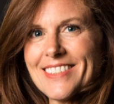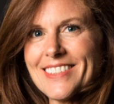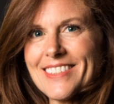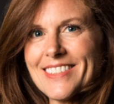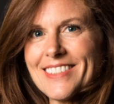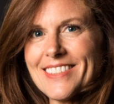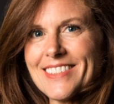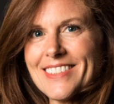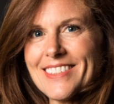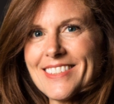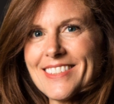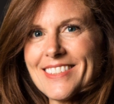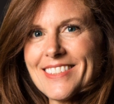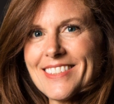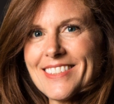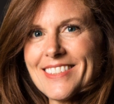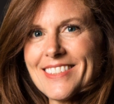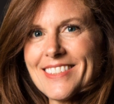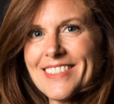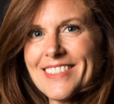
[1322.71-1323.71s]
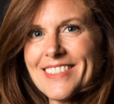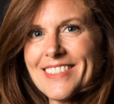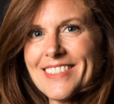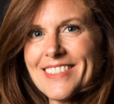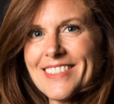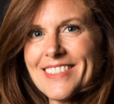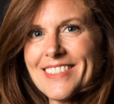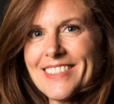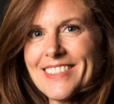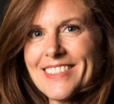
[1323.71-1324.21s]

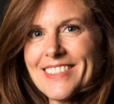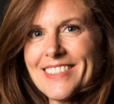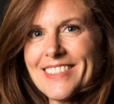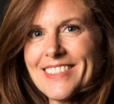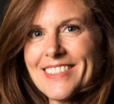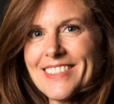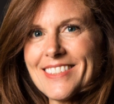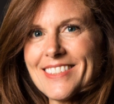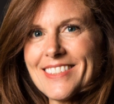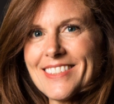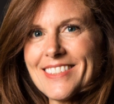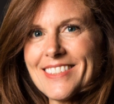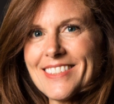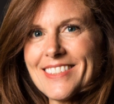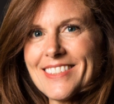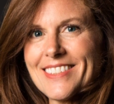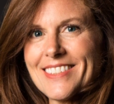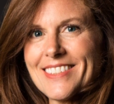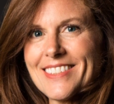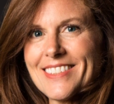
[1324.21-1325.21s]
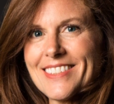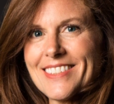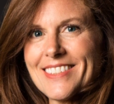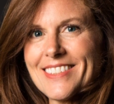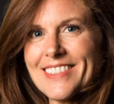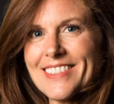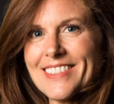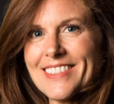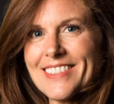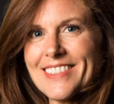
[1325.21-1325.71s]

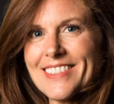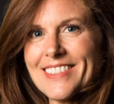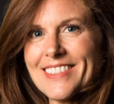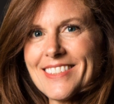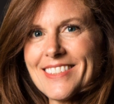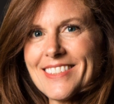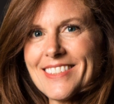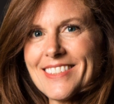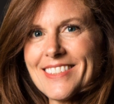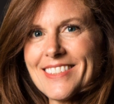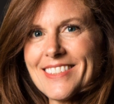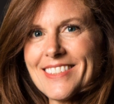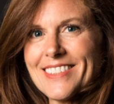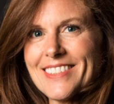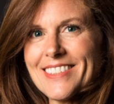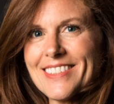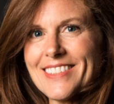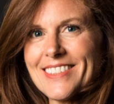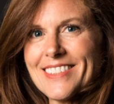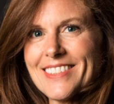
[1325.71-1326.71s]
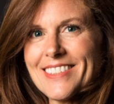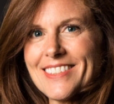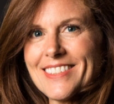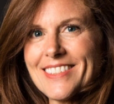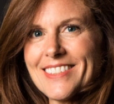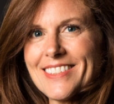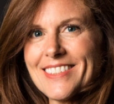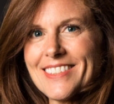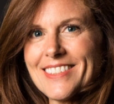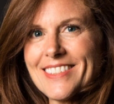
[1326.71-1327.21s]

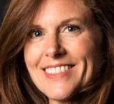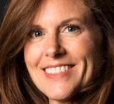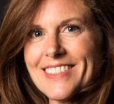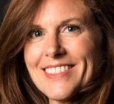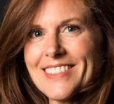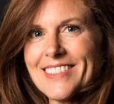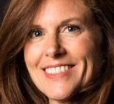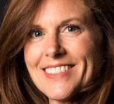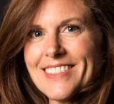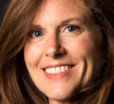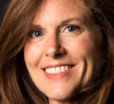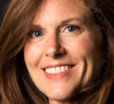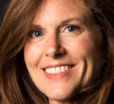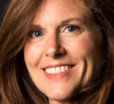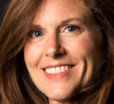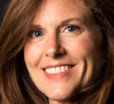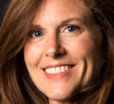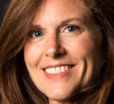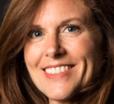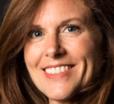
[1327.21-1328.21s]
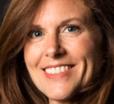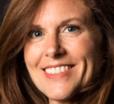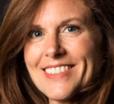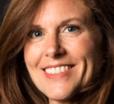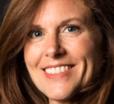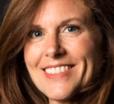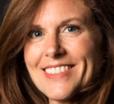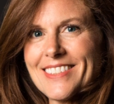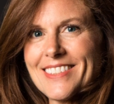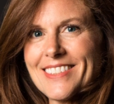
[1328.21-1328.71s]

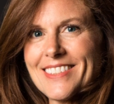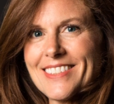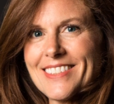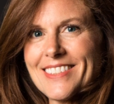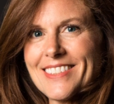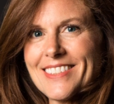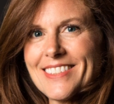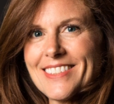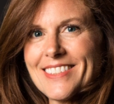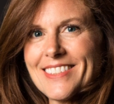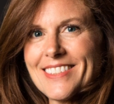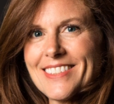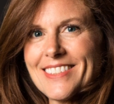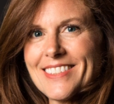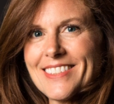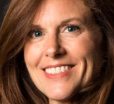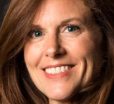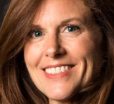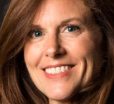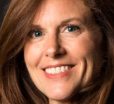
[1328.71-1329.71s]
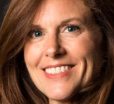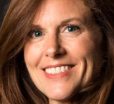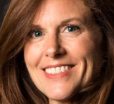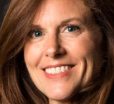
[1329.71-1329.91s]
The face doesn't move, so there is nothing to read.